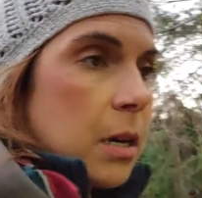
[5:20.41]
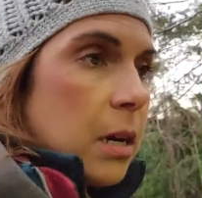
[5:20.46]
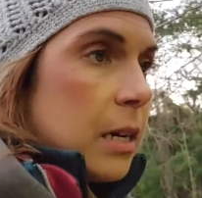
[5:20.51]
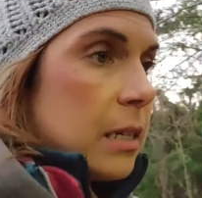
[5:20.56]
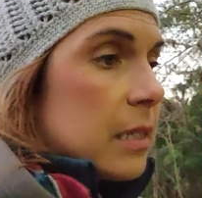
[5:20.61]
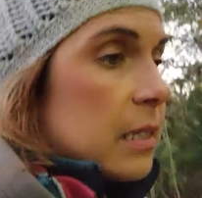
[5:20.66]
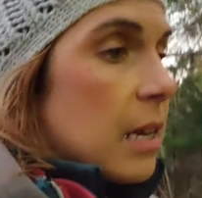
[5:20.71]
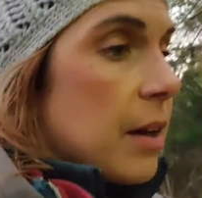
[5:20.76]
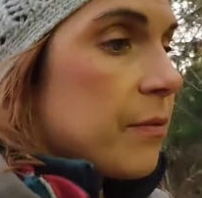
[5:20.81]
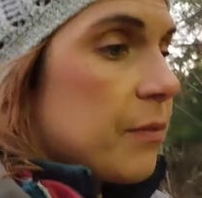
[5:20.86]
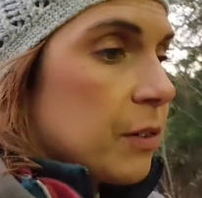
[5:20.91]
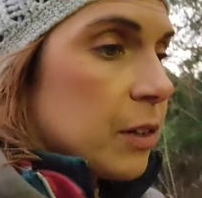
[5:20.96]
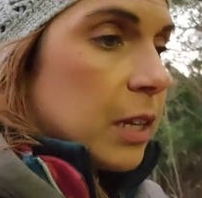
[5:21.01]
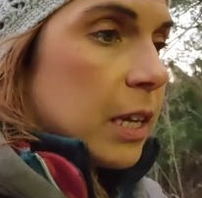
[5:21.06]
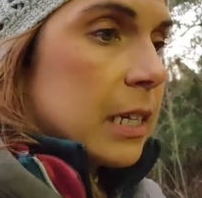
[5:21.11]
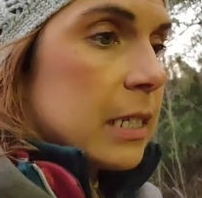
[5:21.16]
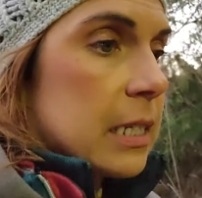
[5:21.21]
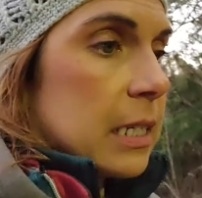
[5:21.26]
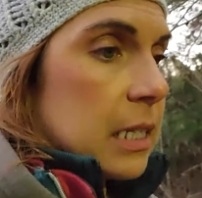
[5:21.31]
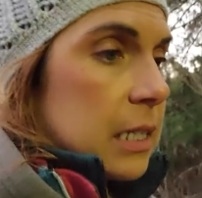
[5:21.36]
I slept for
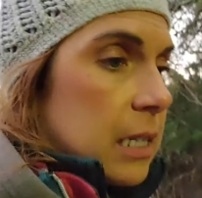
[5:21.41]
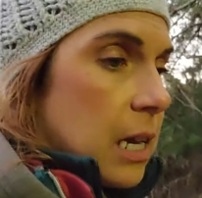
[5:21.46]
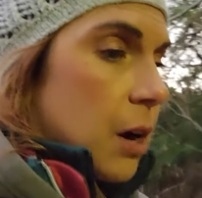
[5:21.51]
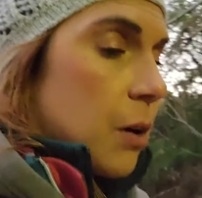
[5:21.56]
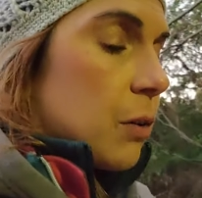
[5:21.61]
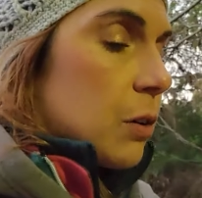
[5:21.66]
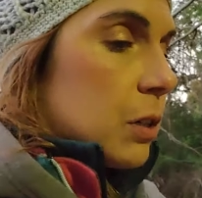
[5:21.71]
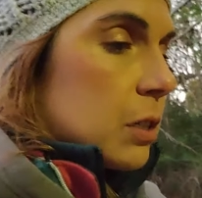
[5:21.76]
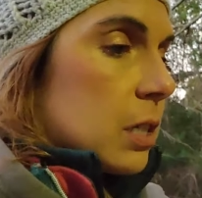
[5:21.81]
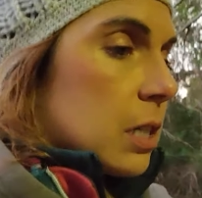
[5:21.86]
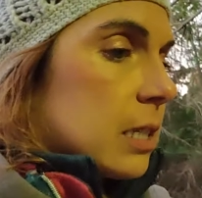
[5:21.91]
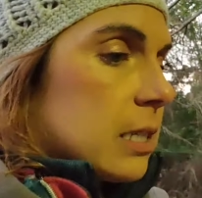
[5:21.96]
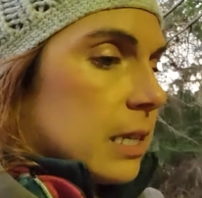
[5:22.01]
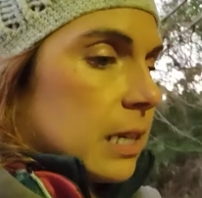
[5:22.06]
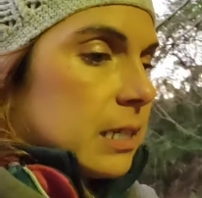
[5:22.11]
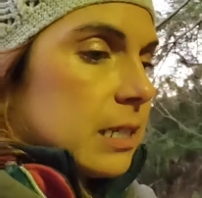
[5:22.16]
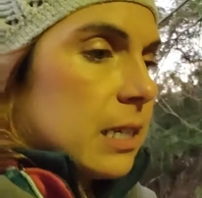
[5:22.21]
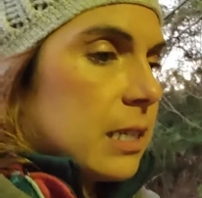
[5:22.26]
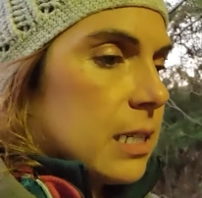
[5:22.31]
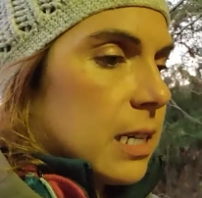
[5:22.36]
like six hours because I
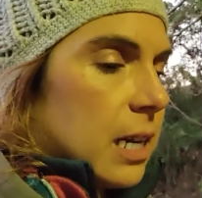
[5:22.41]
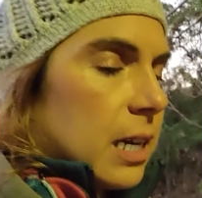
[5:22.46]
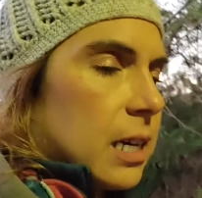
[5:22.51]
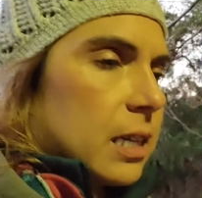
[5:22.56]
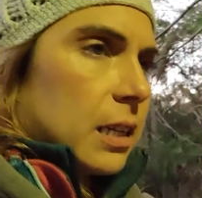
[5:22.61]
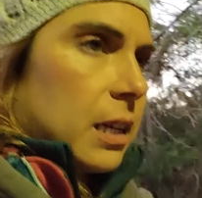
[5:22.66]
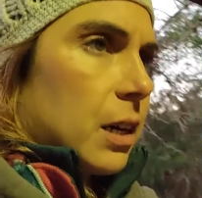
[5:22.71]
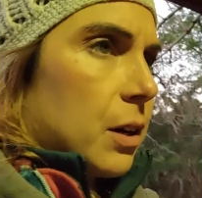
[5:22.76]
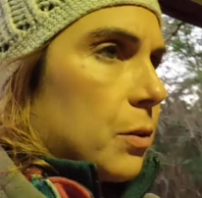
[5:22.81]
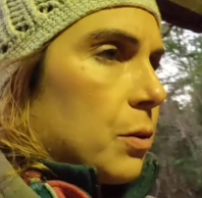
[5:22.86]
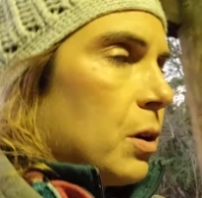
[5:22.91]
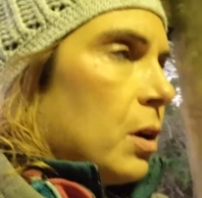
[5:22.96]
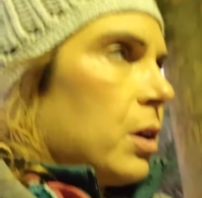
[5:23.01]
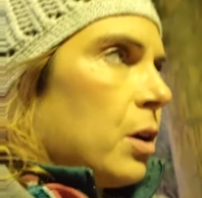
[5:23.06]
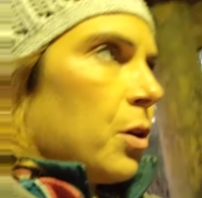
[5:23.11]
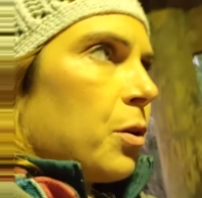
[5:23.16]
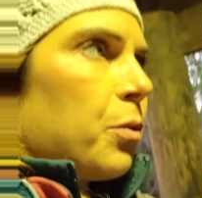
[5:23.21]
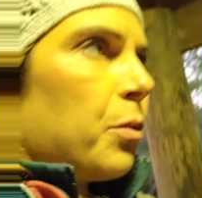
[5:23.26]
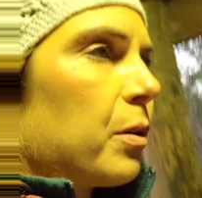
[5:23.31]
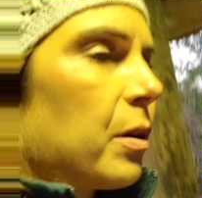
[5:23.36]
did take like
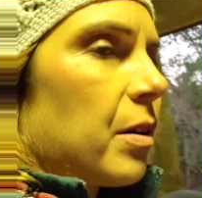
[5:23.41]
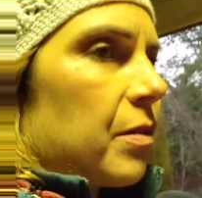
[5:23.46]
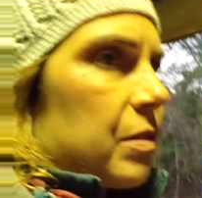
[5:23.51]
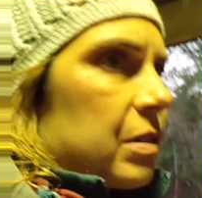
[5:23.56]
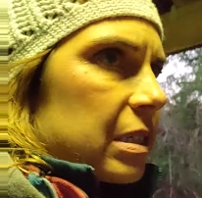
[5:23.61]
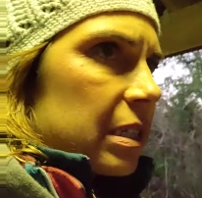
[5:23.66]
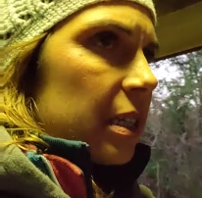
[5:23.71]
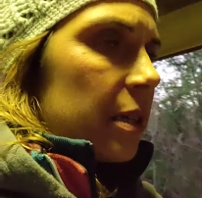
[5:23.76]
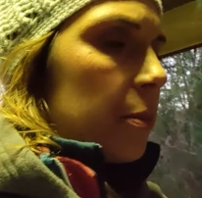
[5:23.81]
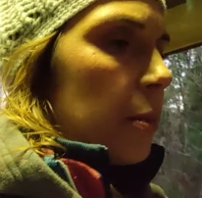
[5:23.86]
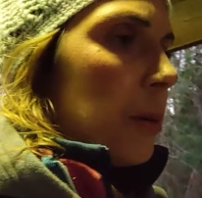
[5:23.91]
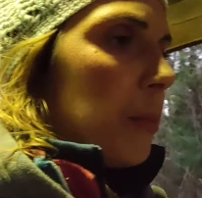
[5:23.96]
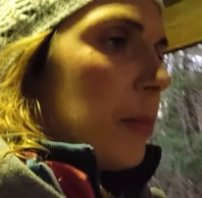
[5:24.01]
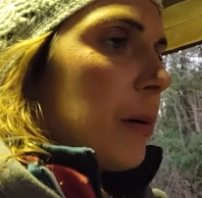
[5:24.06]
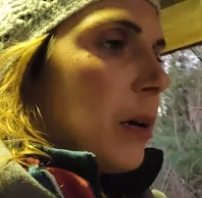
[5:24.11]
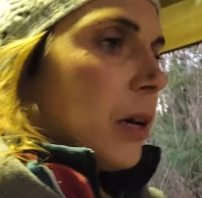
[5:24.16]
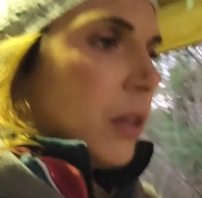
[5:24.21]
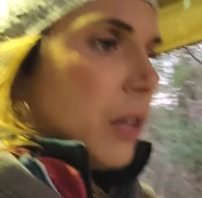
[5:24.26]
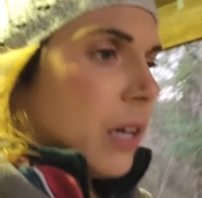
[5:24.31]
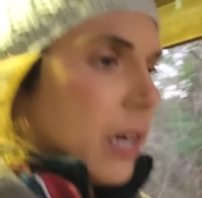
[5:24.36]
whatever sleeping
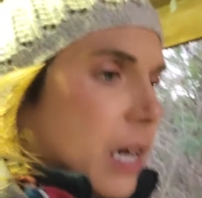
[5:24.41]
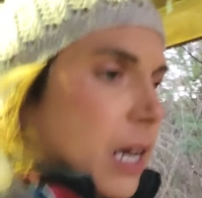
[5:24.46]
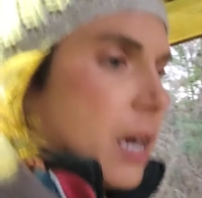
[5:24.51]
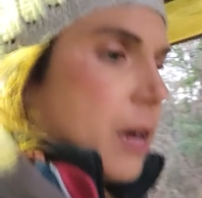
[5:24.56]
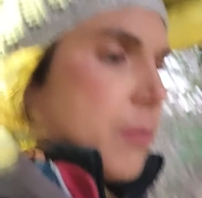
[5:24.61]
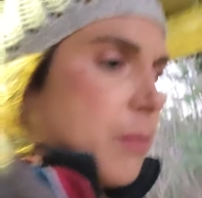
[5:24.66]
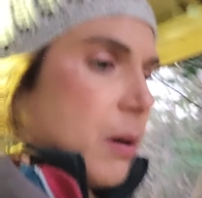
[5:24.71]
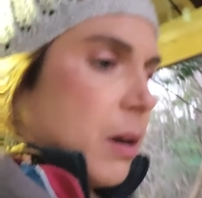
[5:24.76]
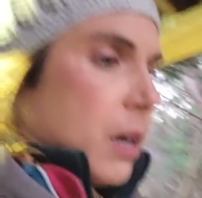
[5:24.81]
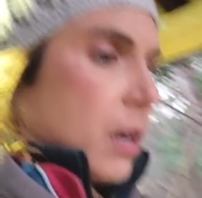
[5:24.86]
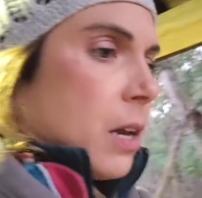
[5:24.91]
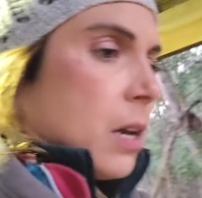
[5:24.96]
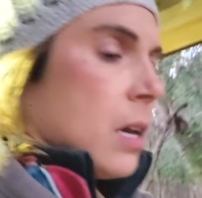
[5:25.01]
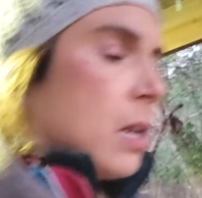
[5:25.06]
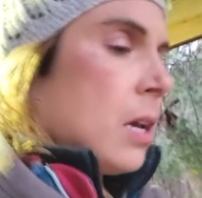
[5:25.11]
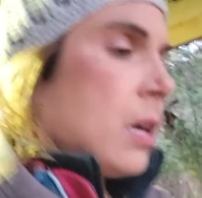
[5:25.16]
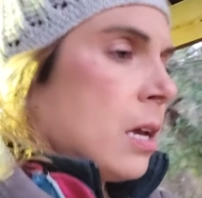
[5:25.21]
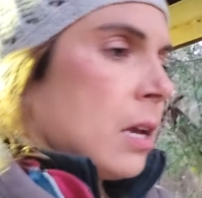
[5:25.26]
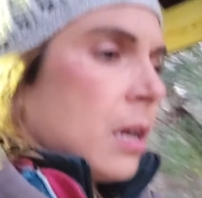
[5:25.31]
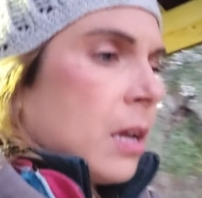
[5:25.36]
pill they gave me.
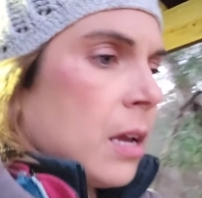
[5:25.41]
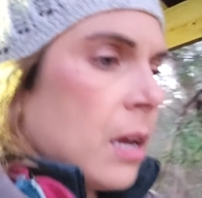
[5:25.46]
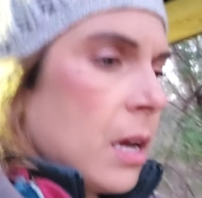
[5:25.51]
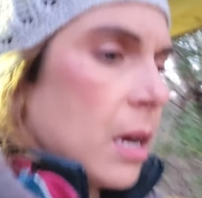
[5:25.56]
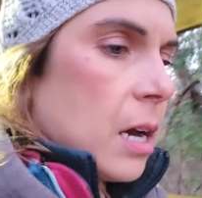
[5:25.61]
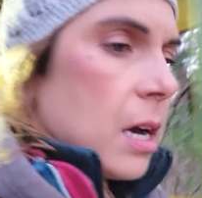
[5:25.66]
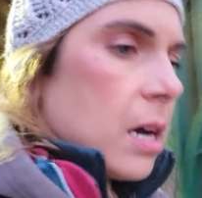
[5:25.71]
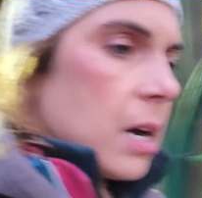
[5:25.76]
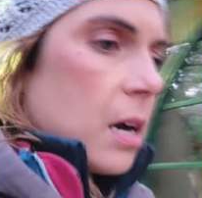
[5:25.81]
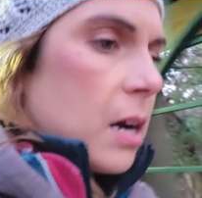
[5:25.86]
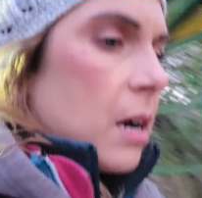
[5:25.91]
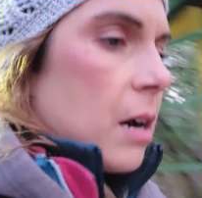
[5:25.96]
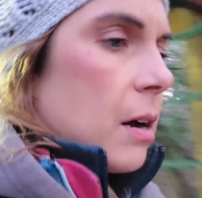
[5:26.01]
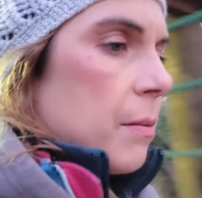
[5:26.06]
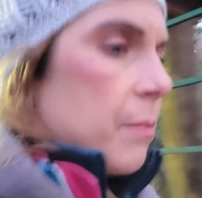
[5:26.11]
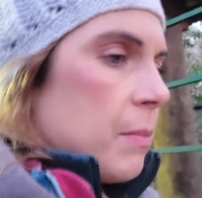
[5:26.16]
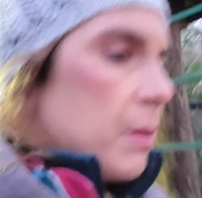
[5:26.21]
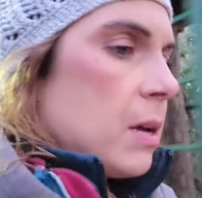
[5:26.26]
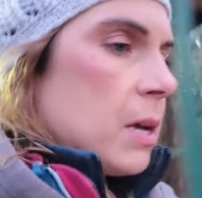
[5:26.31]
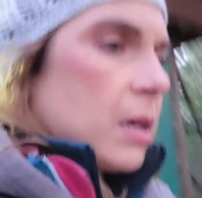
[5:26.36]
Um,